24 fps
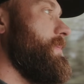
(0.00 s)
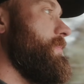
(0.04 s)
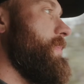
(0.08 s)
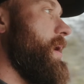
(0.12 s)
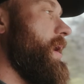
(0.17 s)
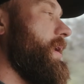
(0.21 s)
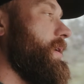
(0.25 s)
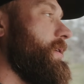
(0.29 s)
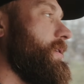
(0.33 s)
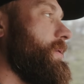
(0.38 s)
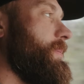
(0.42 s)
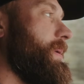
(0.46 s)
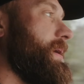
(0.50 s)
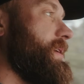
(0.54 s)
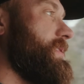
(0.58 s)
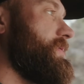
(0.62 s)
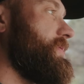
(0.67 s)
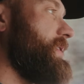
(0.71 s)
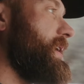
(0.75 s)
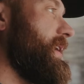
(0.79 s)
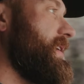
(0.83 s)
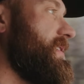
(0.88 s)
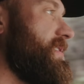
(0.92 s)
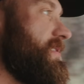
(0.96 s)
monitor my
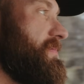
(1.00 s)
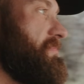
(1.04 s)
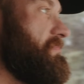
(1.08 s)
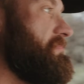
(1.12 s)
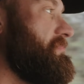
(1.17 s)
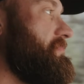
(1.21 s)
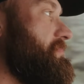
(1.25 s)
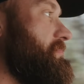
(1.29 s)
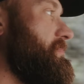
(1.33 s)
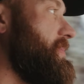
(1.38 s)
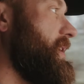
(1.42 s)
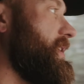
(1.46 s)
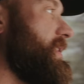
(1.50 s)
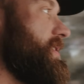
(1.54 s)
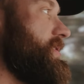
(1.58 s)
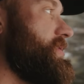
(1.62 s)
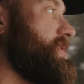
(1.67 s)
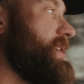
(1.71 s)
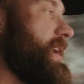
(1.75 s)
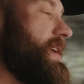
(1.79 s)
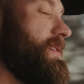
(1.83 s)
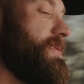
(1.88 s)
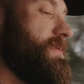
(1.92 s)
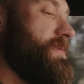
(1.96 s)
strength, build the
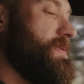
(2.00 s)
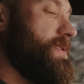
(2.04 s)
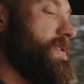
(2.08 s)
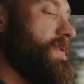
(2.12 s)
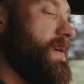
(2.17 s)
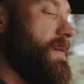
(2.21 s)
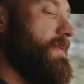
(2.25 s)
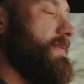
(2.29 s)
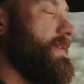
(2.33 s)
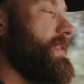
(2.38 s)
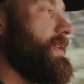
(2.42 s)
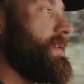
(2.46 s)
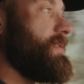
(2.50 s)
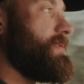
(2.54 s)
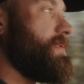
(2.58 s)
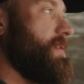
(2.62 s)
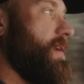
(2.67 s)
chest, and do everything.